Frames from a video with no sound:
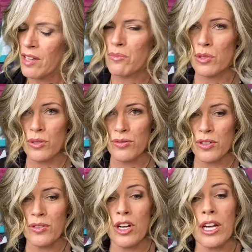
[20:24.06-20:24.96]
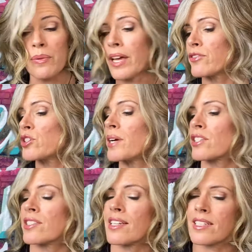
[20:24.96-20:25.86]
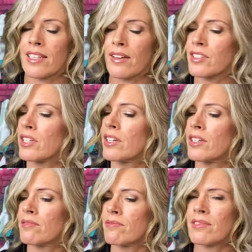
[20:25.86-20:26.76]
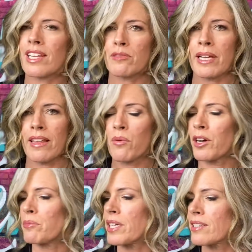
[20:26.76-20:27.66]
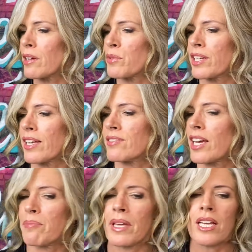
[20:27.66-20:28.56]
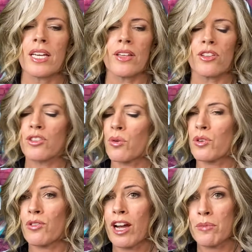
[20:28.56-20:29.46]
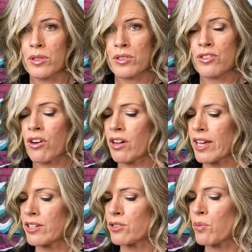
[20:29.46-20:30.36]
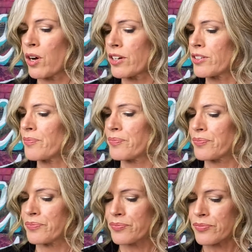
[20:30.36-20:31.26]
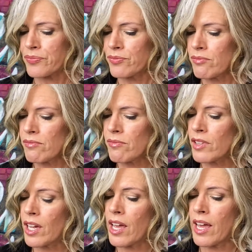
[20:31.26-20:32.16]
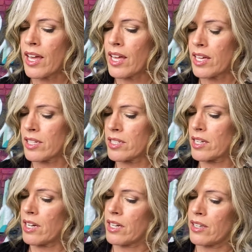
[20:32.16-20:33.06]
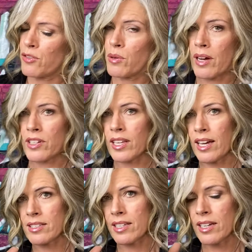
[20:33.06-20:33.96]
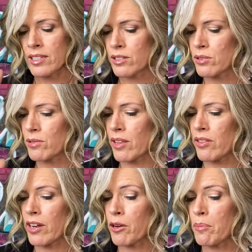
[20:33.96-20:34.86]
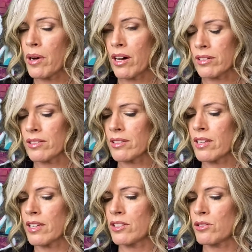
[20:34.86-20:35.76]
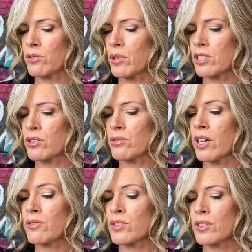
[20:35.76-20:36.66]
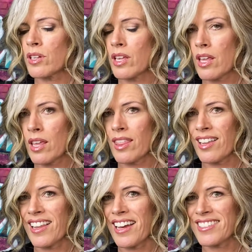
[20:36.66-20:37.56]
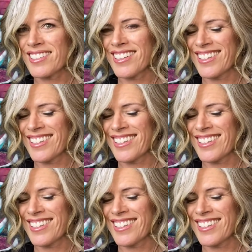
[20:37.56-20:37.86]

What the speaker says: Beautiful. Okay, we have 2 exercises left. Let's make that 1 because I'm running out of time. So grab your straw and your water. And if you have a glass like I do rather than a bottle, then you'll want to cover the glass